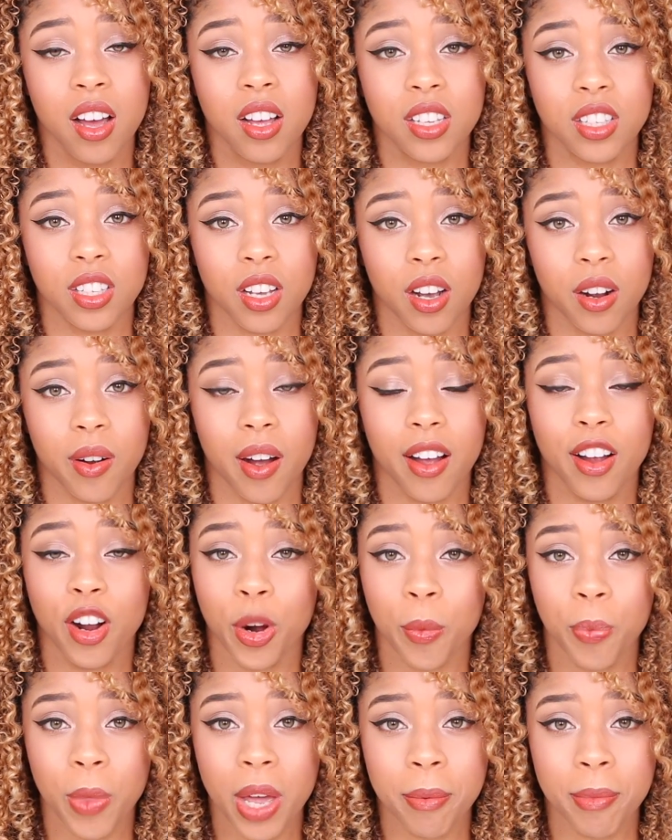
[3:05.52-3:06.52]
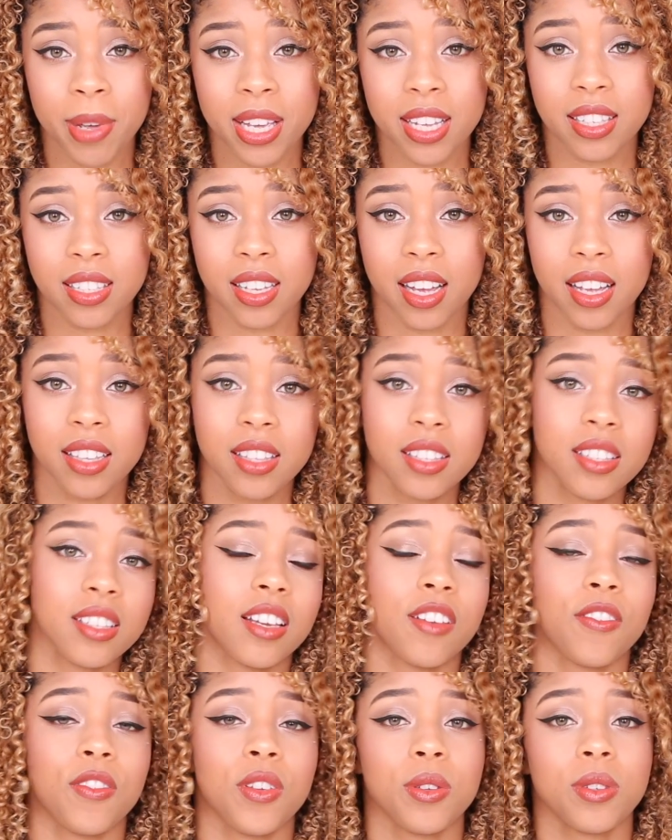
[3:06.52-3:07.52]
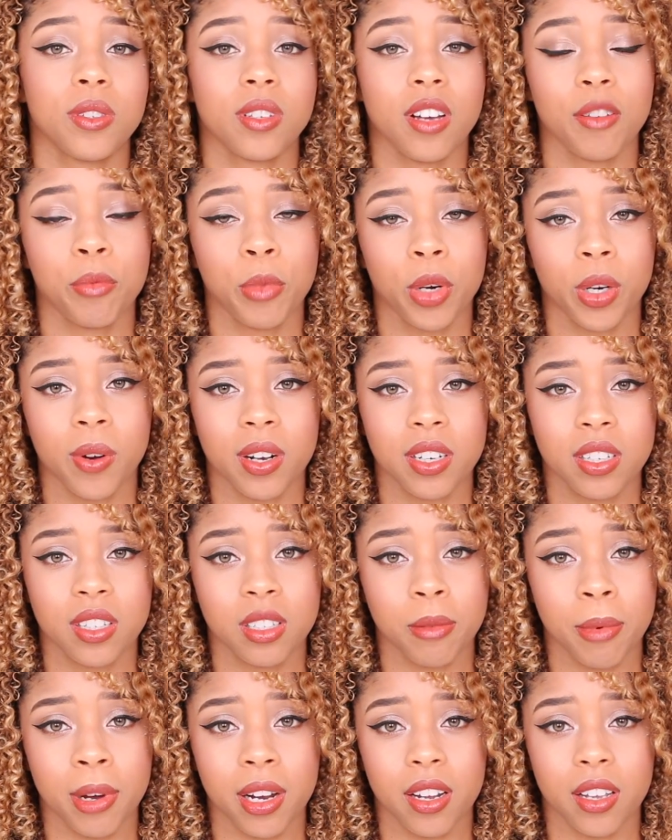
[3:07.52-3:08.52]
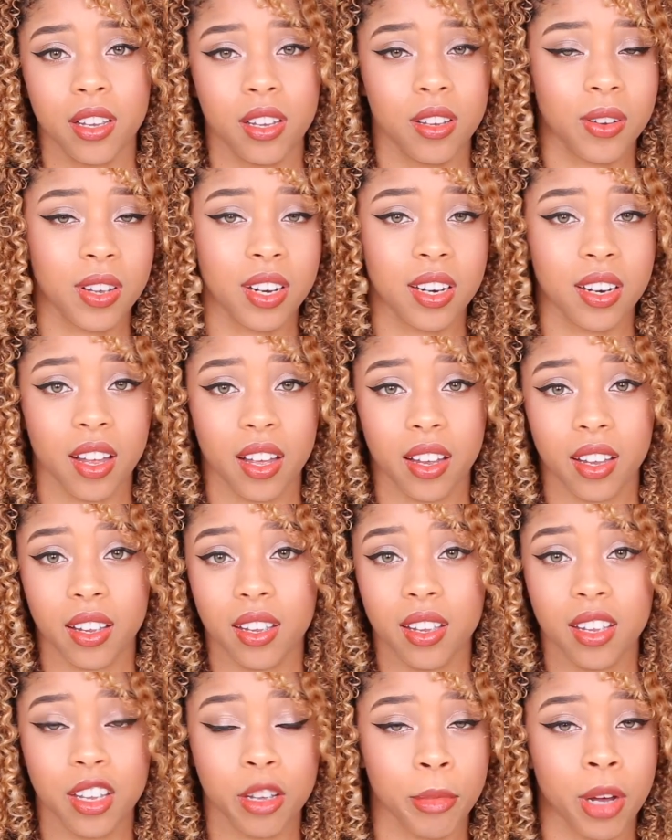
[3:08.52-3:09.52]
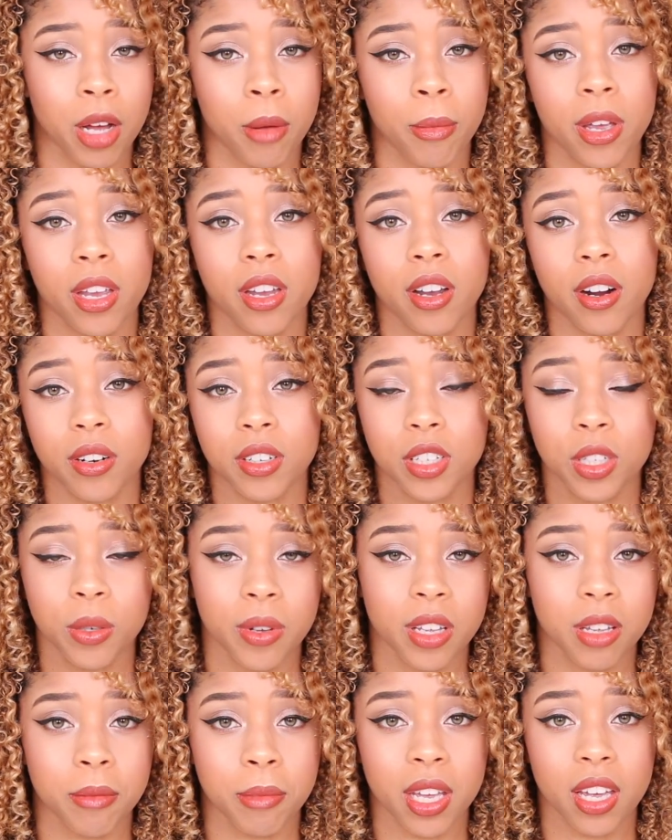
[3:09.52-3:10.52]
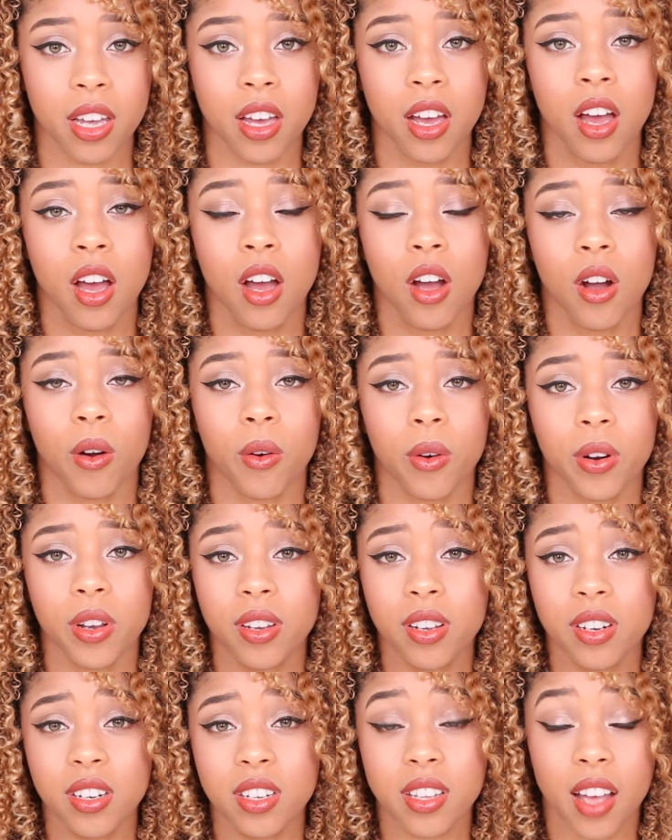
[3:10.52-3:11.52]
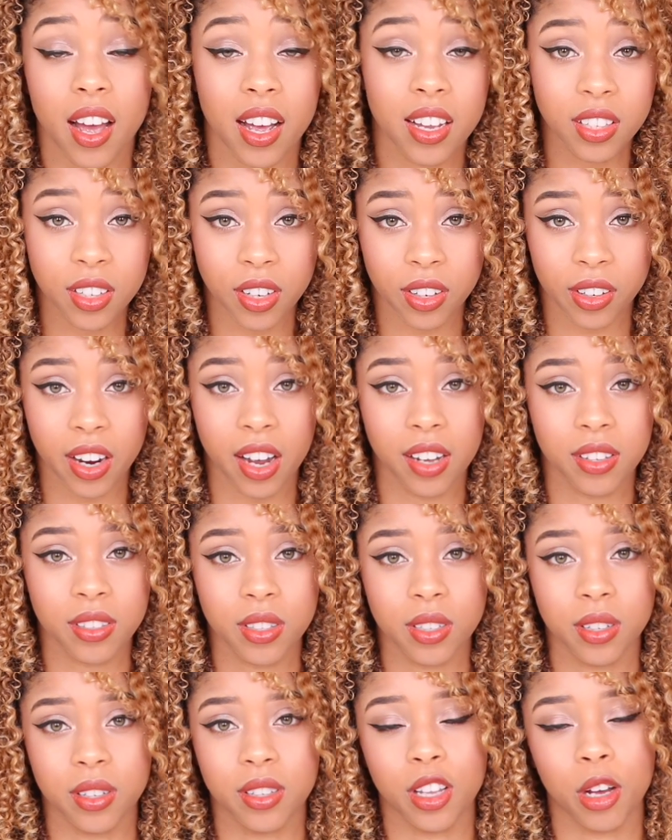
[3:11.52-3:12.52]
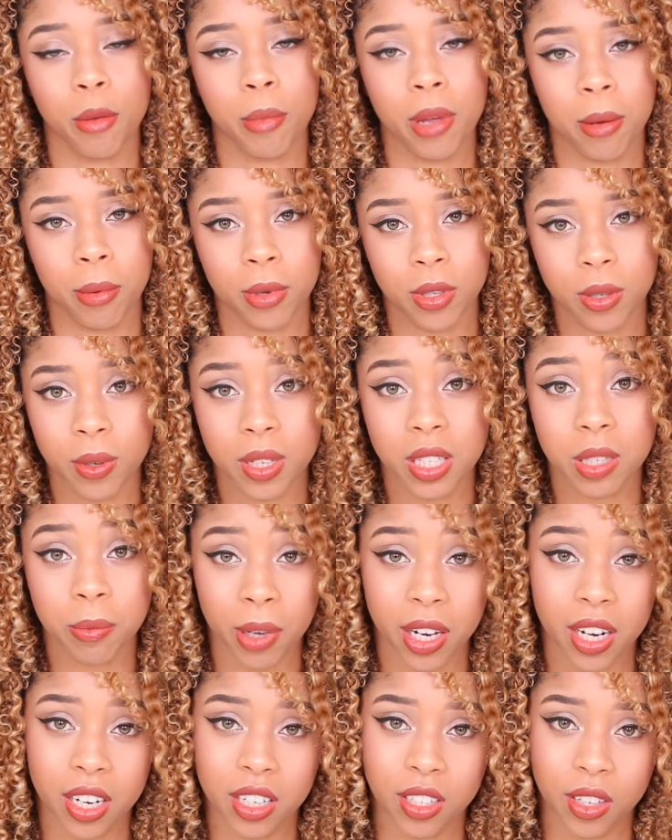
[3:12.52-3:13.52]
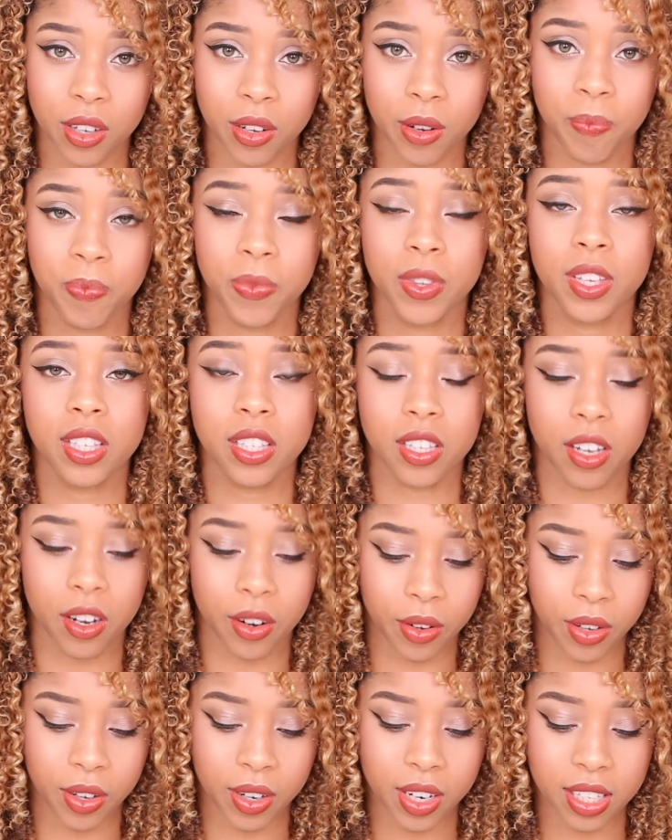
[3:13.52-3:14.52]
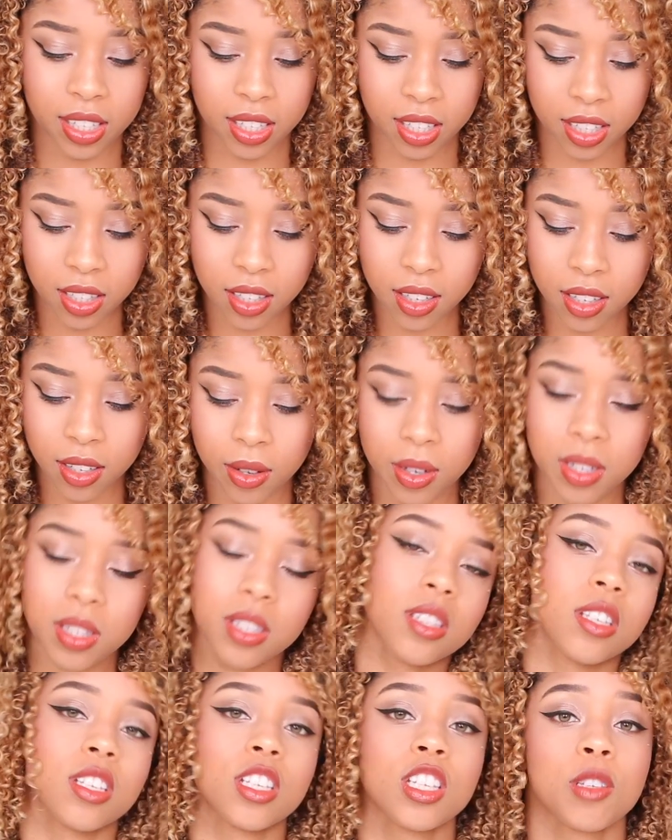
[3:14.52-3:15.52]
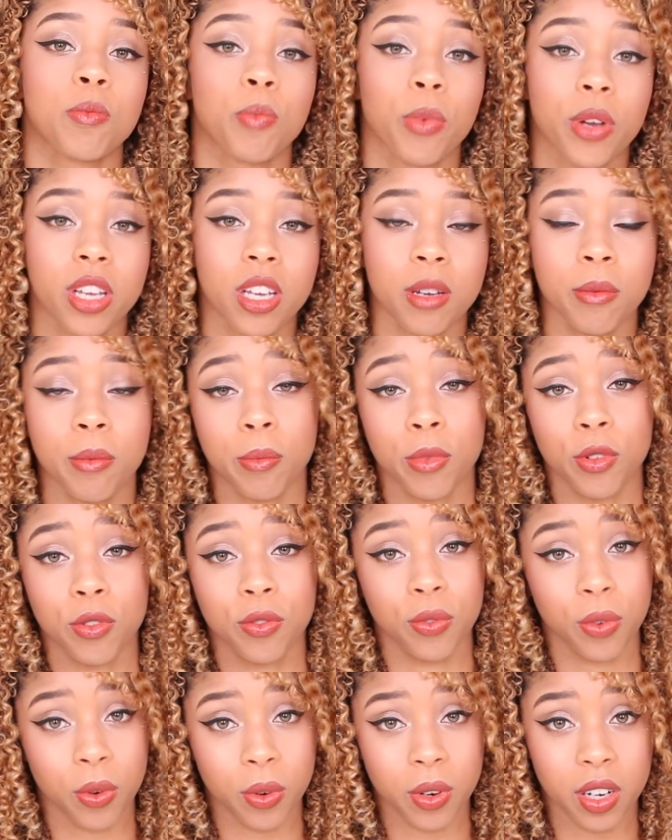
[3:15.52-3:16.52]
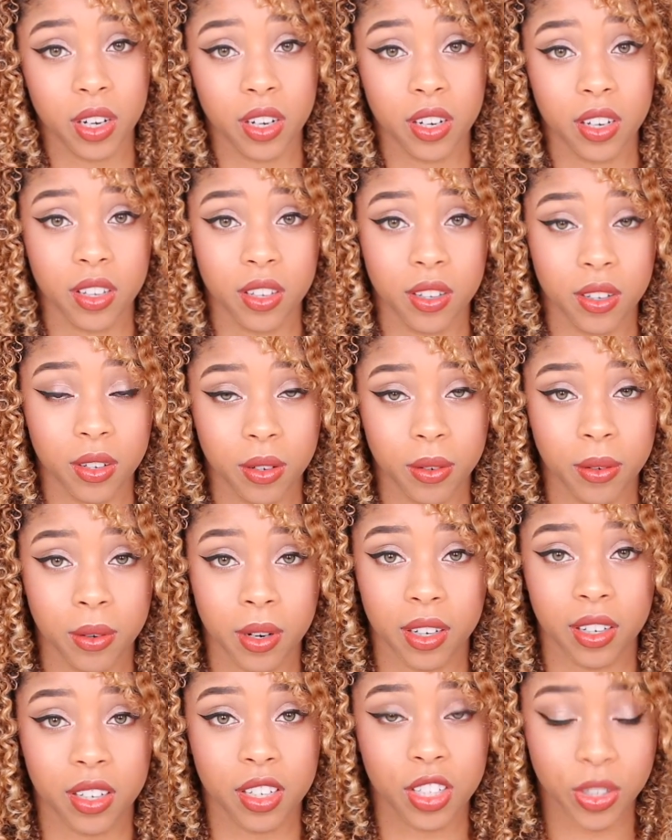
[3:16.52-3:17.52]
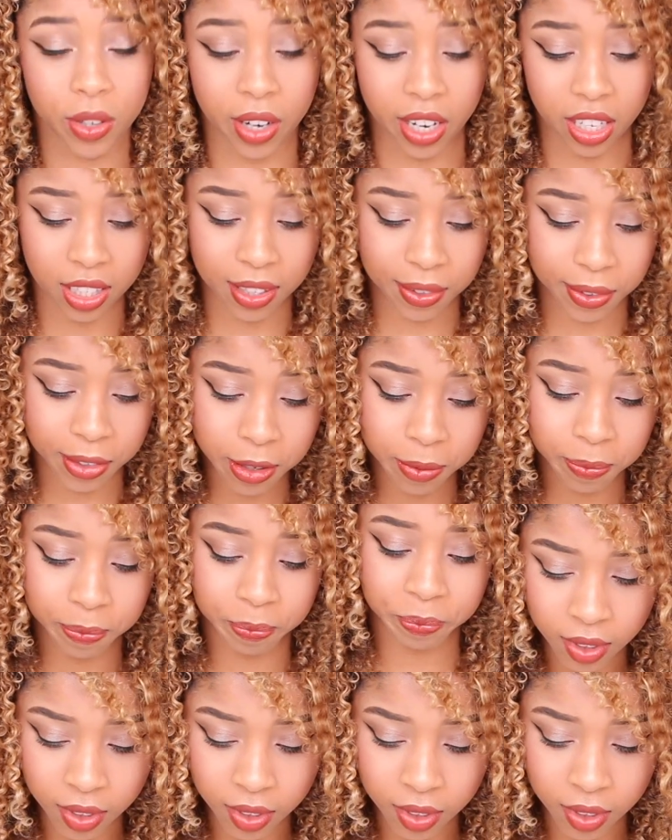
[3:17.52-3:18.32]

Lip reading: So I hope that makes sense. If you still have more questions about it, you can like email me or tweet me, or you can just ask your counselor and they'll be able to explain it to you. So you need 60 units the spring before you are going to transfer.